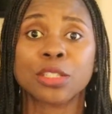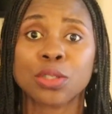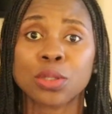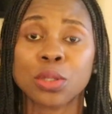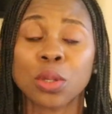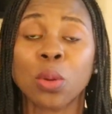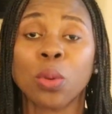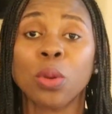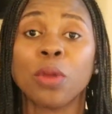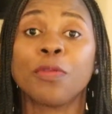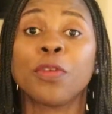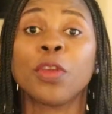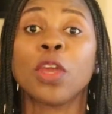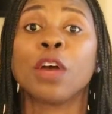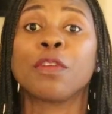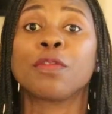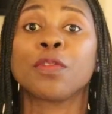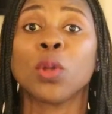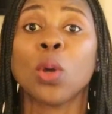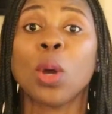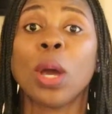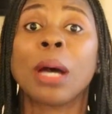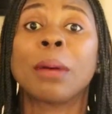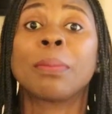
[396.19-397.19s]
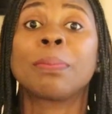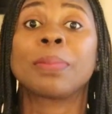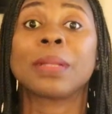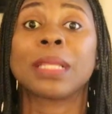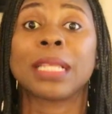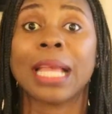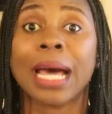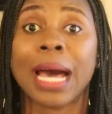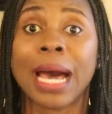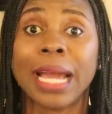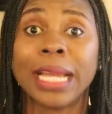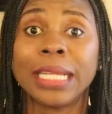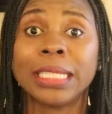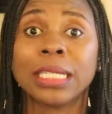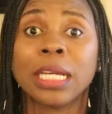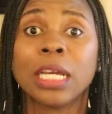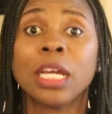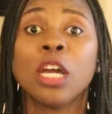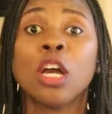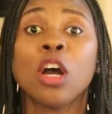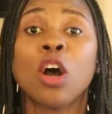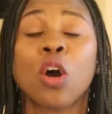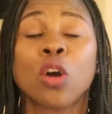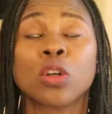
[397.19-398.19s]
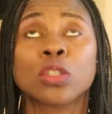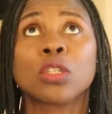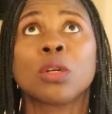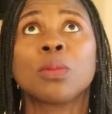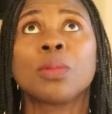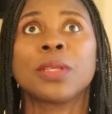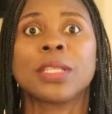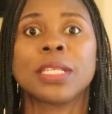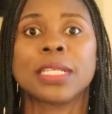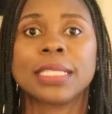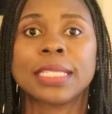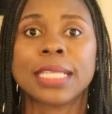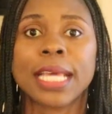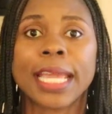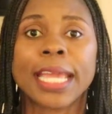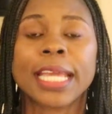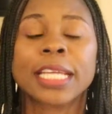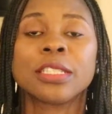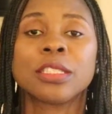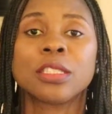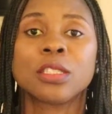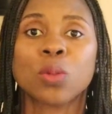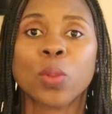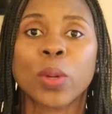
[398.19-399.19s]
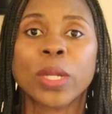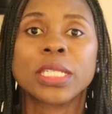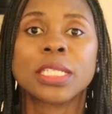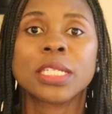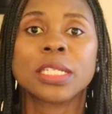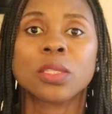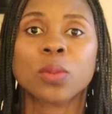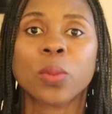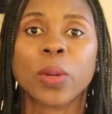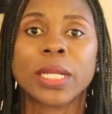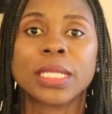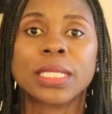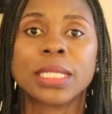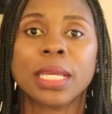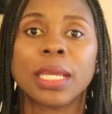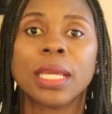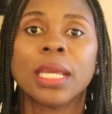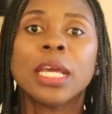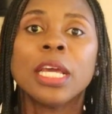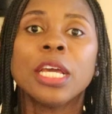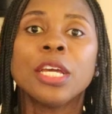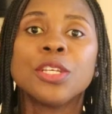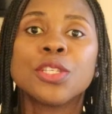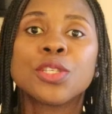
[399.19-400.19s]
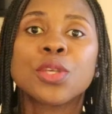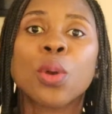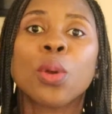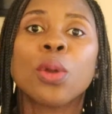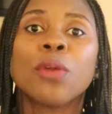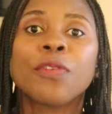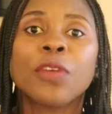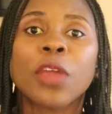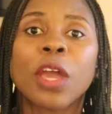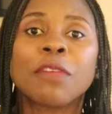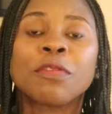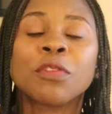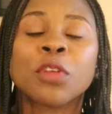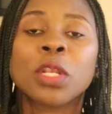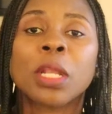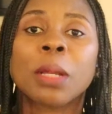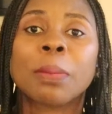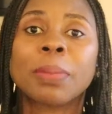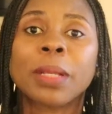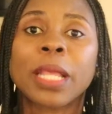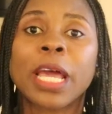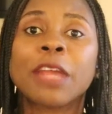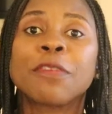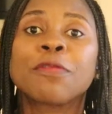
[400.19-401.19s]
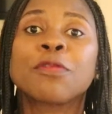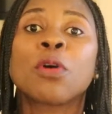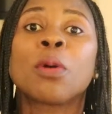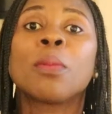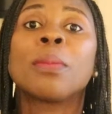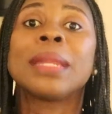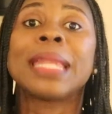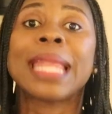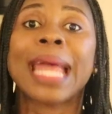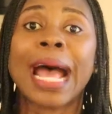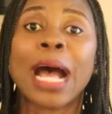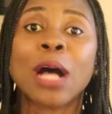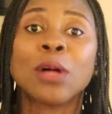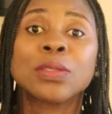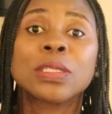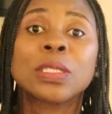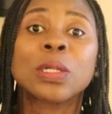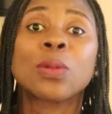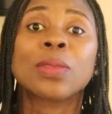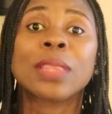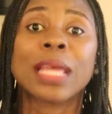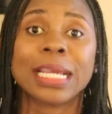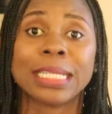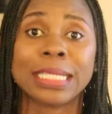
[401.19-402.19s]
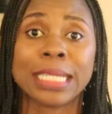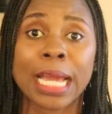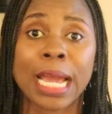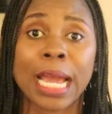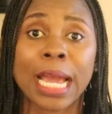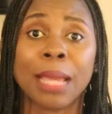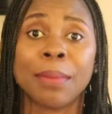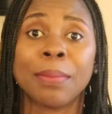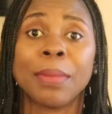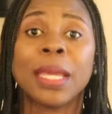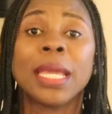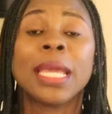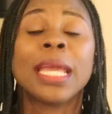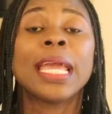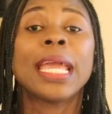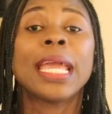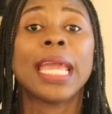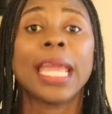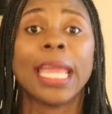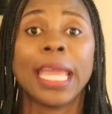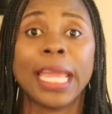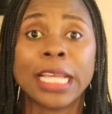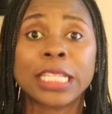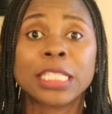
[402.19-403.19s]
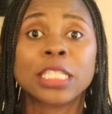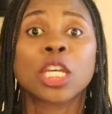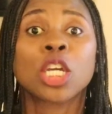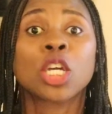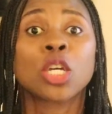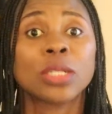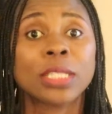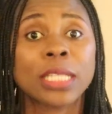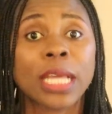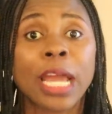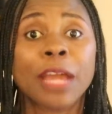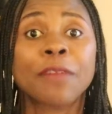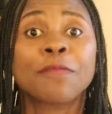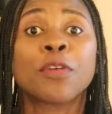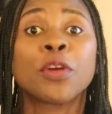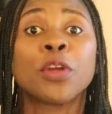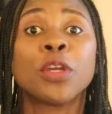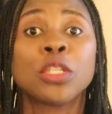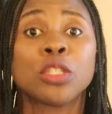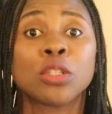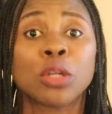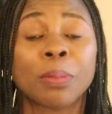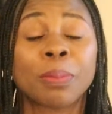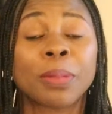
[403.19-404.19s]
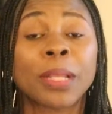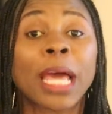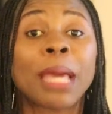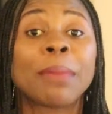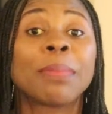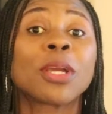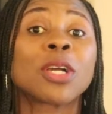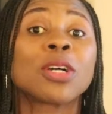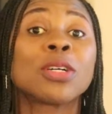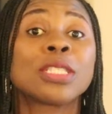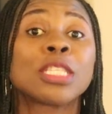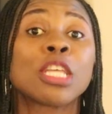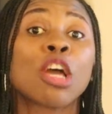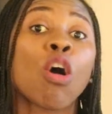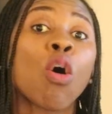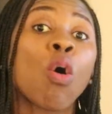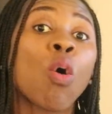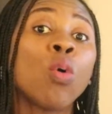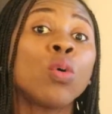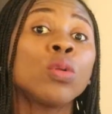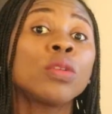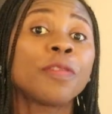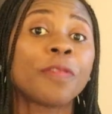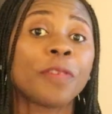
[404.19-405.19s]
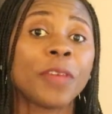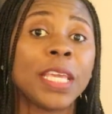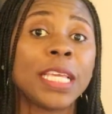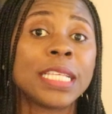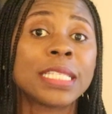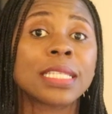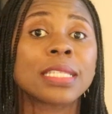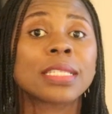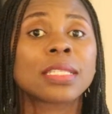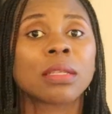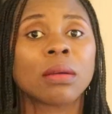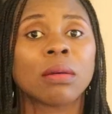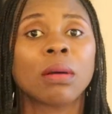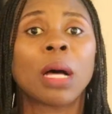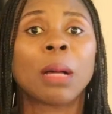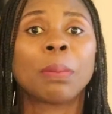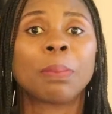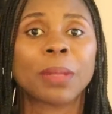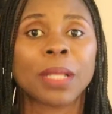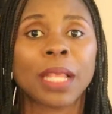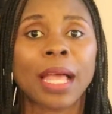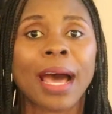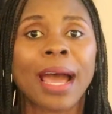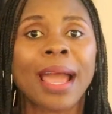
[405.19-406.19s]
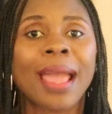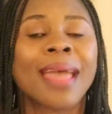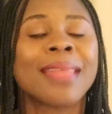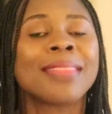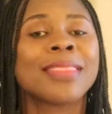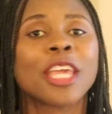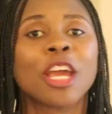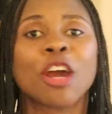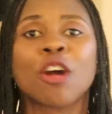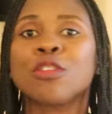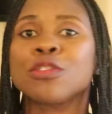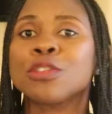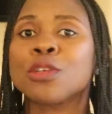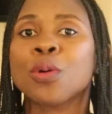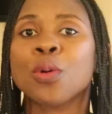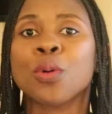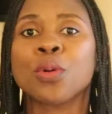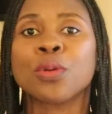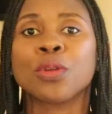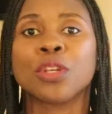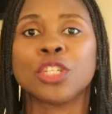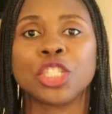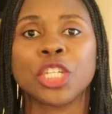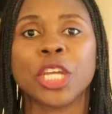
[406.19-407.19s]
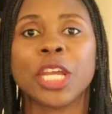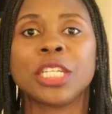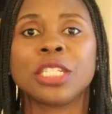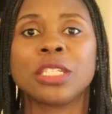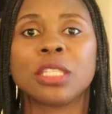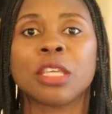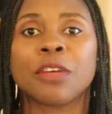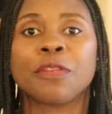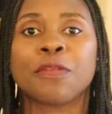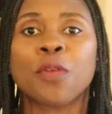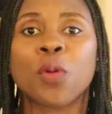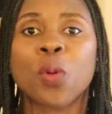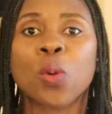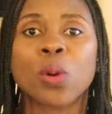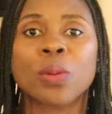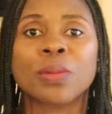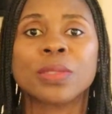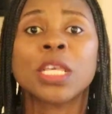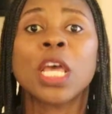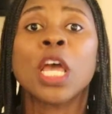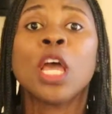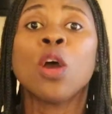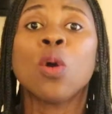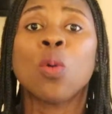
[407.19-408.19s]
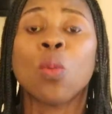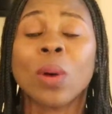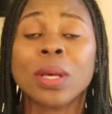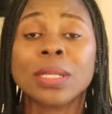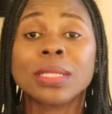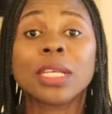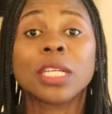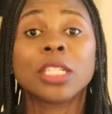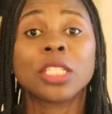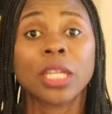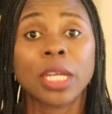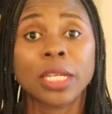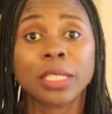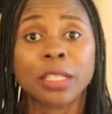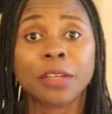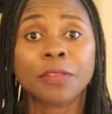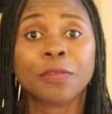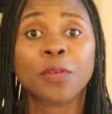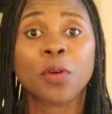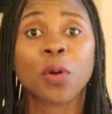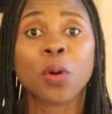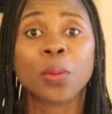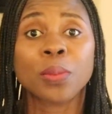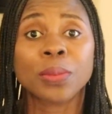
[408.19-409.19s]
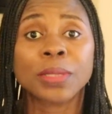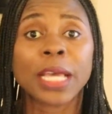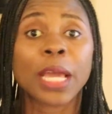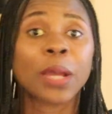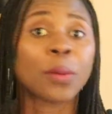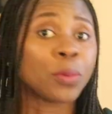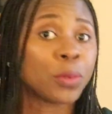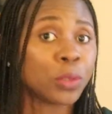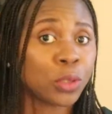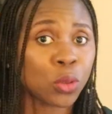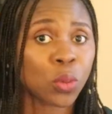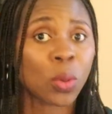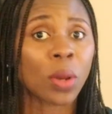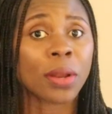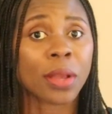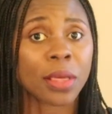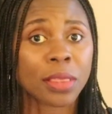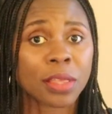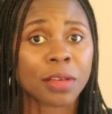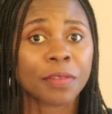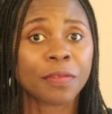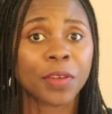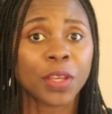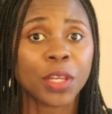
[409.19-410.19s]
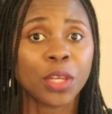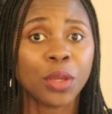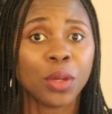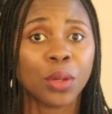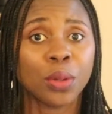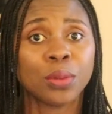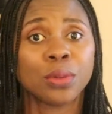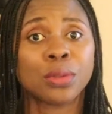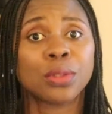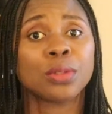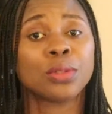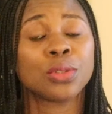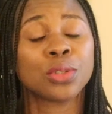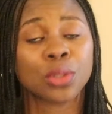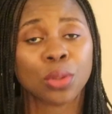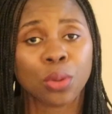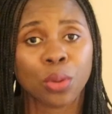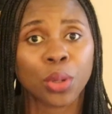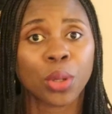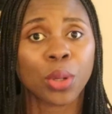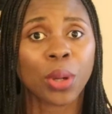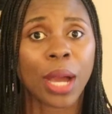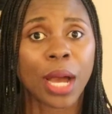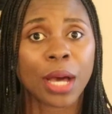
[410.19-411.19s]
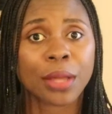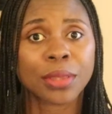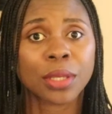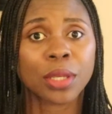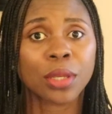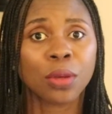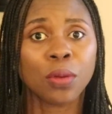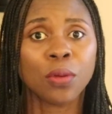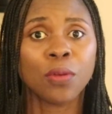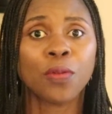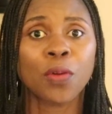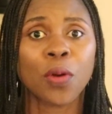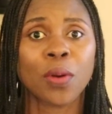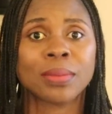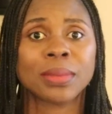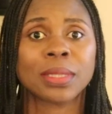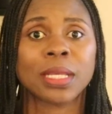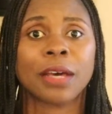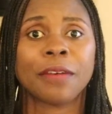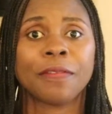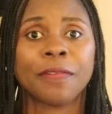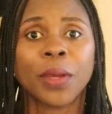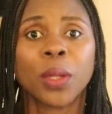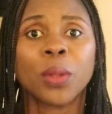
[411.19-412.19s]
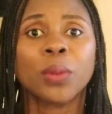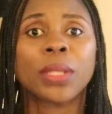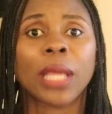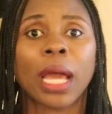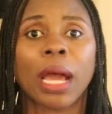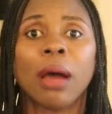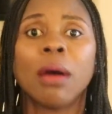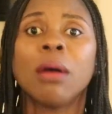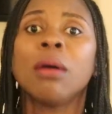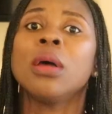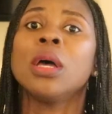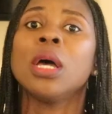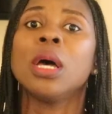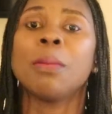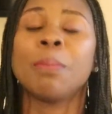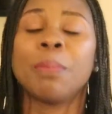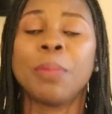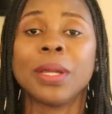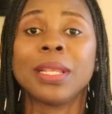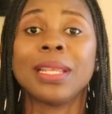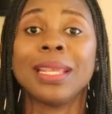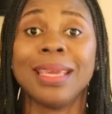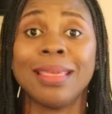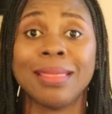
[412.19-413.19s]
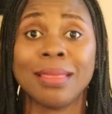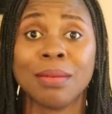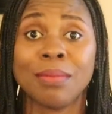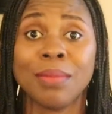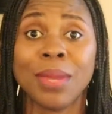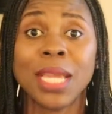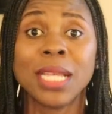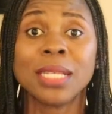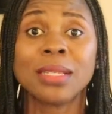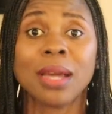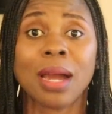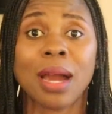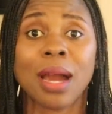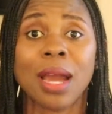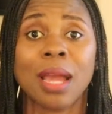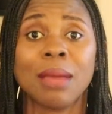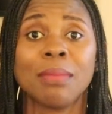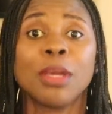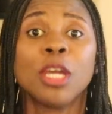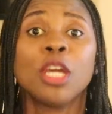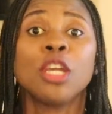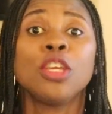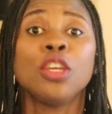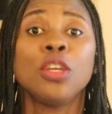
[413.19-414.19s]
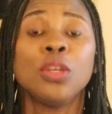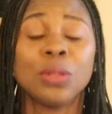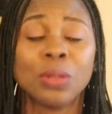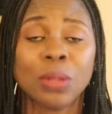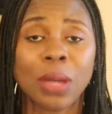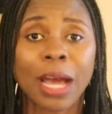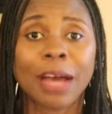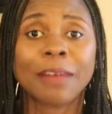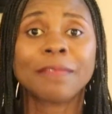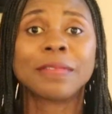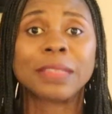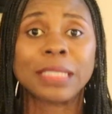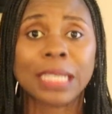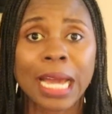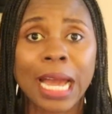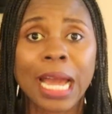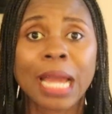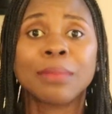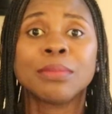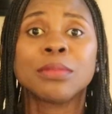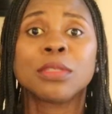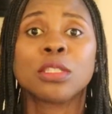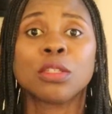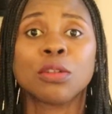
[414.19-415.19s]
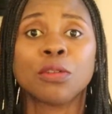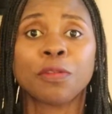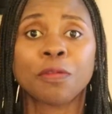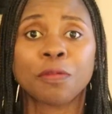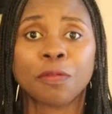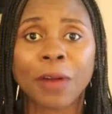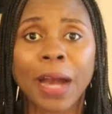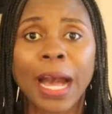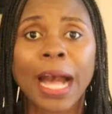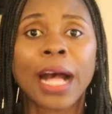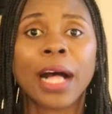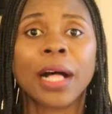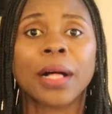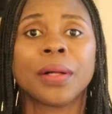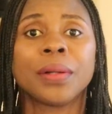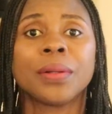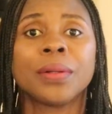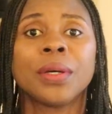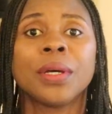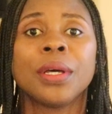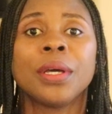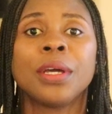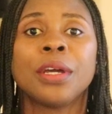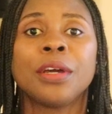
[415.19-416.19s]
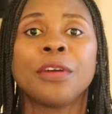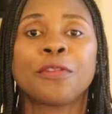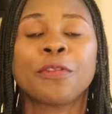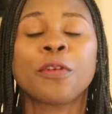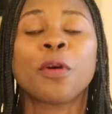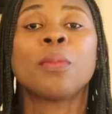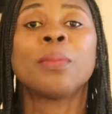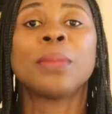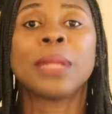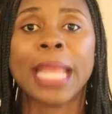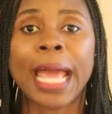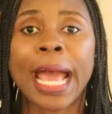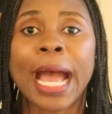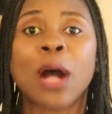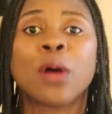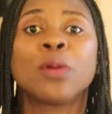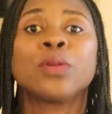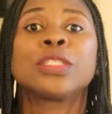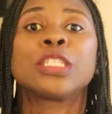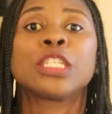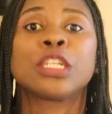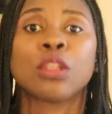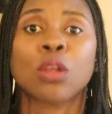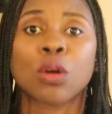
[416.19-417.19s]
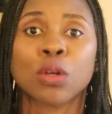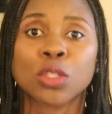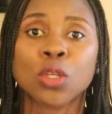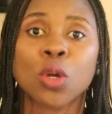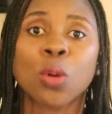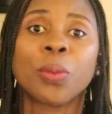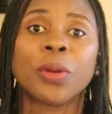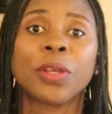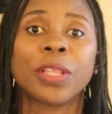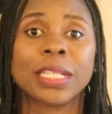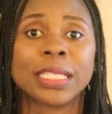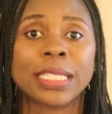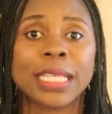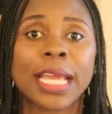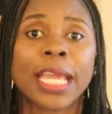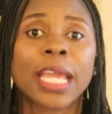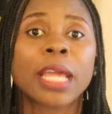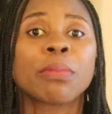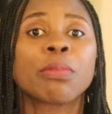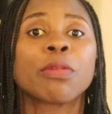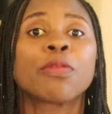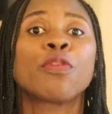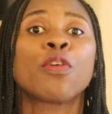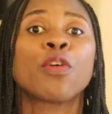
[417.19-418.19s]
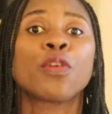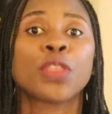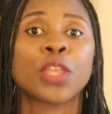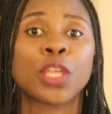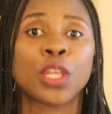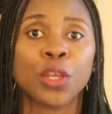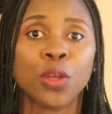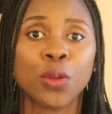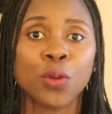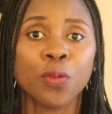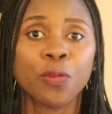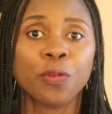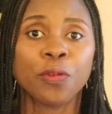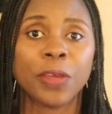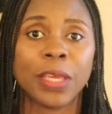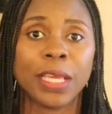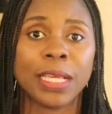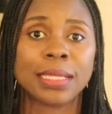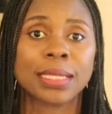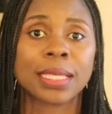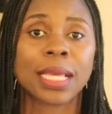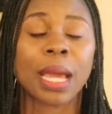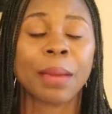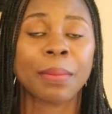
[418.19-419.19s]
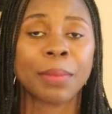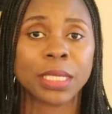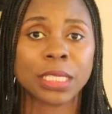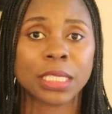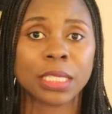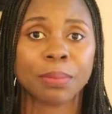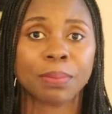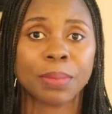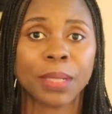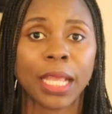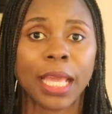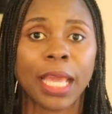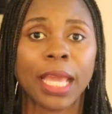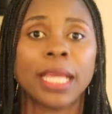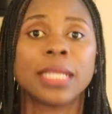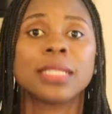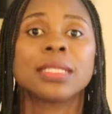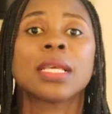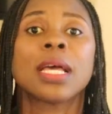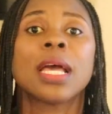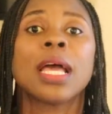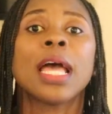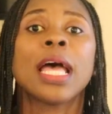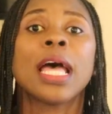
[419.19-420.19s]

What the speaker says: So if you have not applied, October the 2nd 2020, so if you have not applied from now till that time, it's a good time for you to apply because the old fees still apply, and they're also going to change the forms. Once they change the forms, I will do another video to show you how the new forms are filled out. But in the meantime, you have time to file from now till October the 2nd before the new fees come into play.